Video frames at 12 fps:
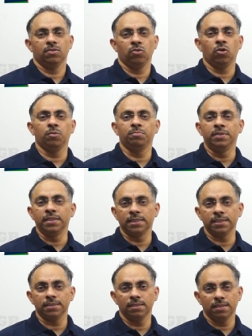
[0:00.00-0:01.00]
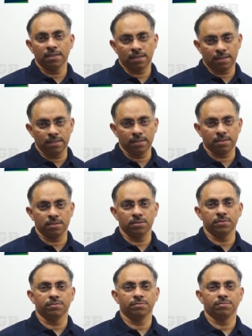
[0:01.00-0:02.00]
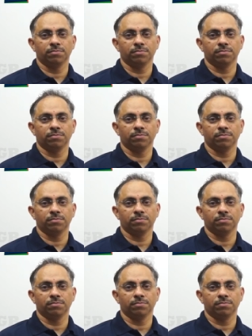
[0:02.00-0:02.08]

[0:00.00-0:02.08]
Hope this is clear to you.